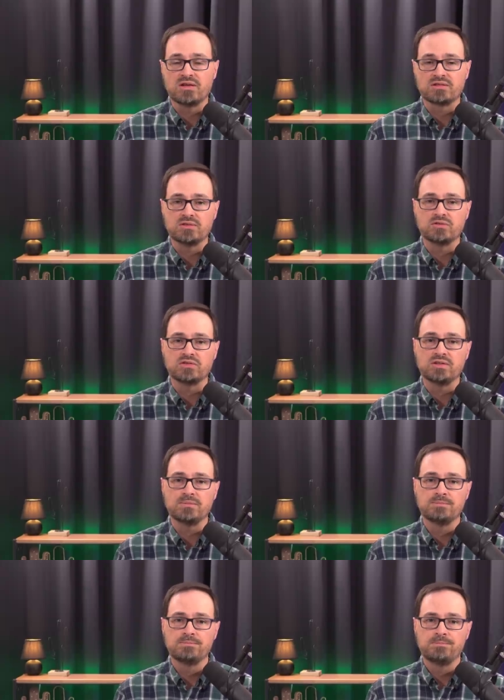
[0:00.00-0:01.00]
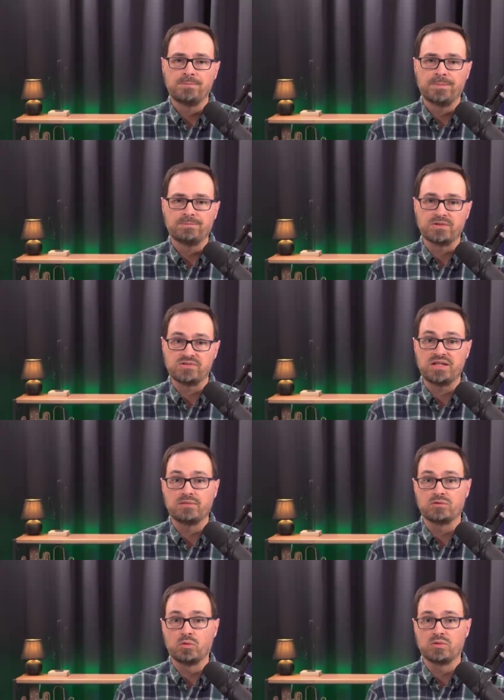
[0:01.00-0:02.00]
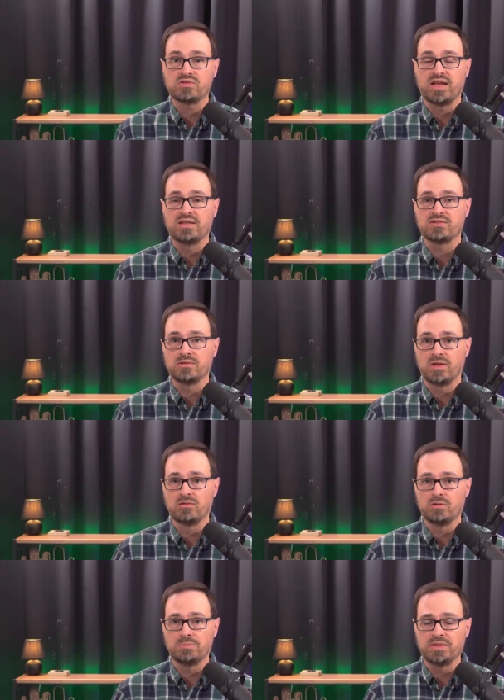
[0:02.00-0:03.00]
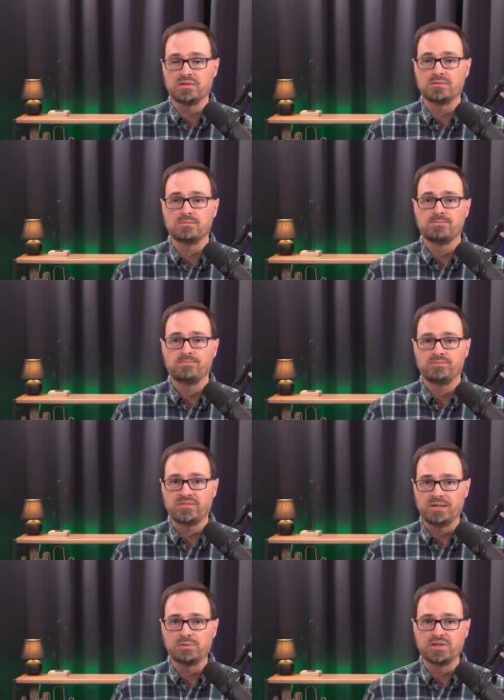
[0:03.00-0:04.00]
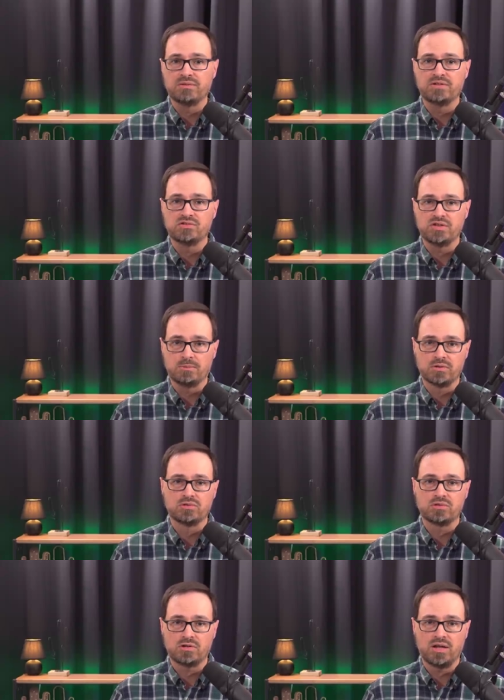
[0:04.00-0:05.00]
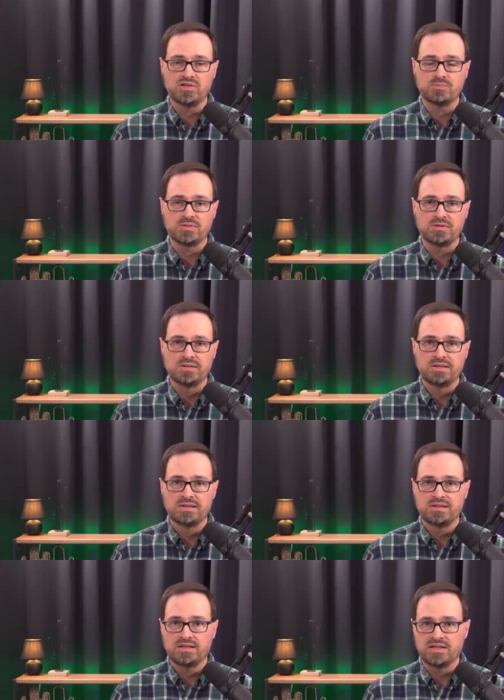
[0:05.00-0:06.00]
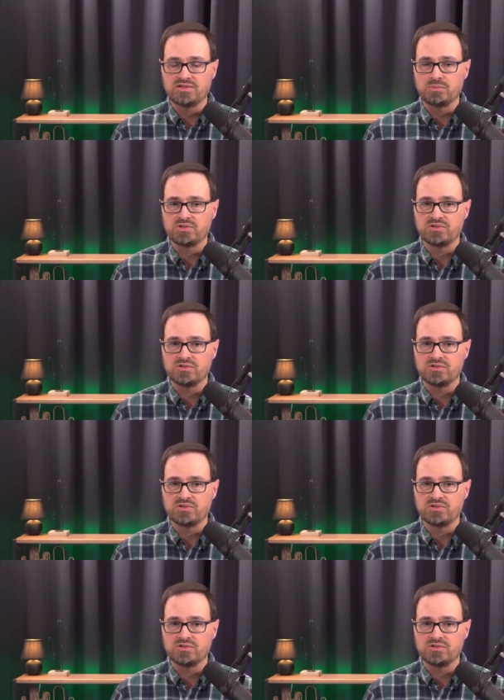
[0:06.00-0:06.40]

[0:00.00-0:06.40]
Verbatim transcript: not guilty. The state, of course, has another opinion. They believe that she murdered her husband as he was